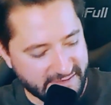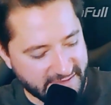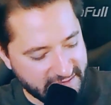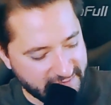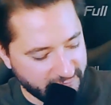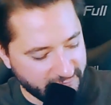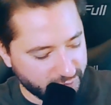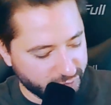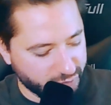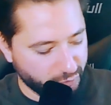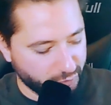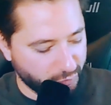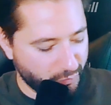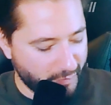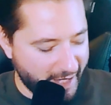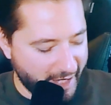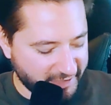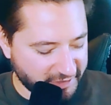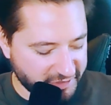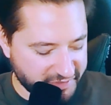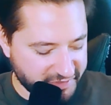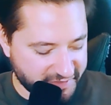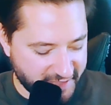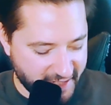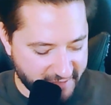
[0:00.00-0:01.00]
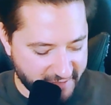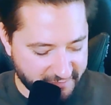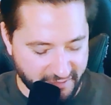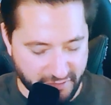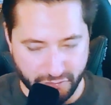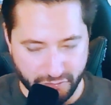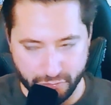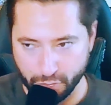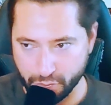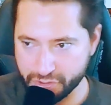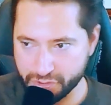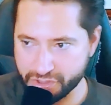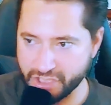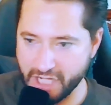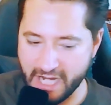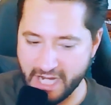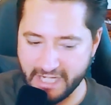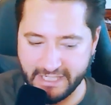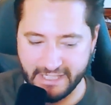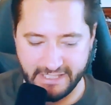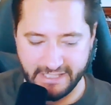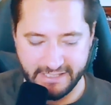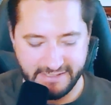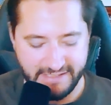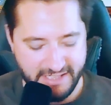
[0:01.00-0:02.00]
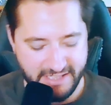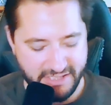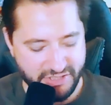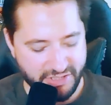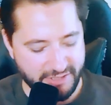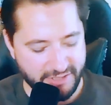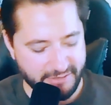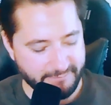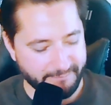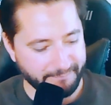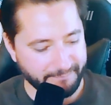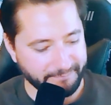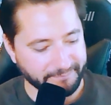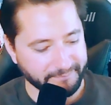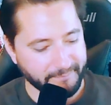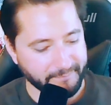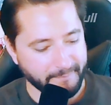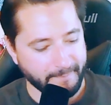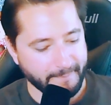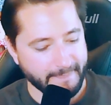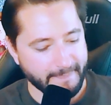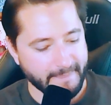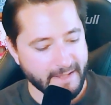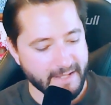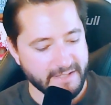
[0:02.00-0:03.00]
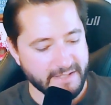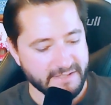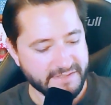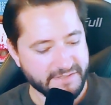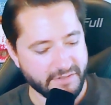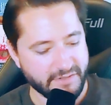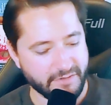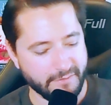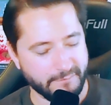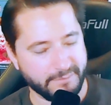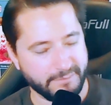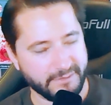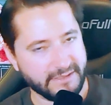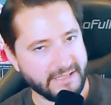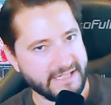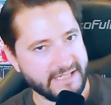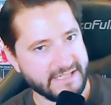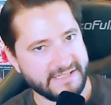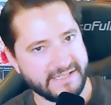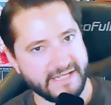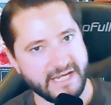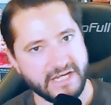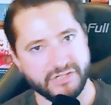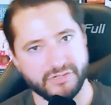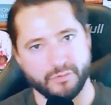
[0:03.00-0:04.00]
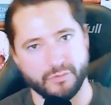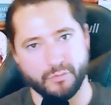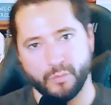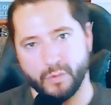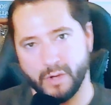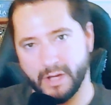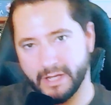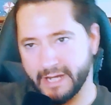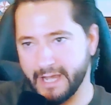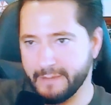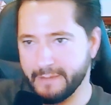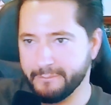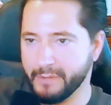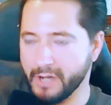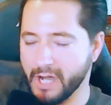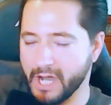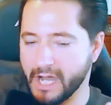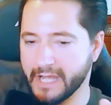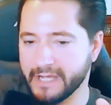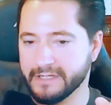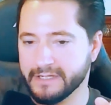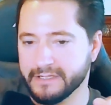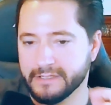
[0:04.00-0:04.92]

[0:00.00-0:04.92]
Evil Director's Cut, the DualShock edition. So the PlayStation 1 I bought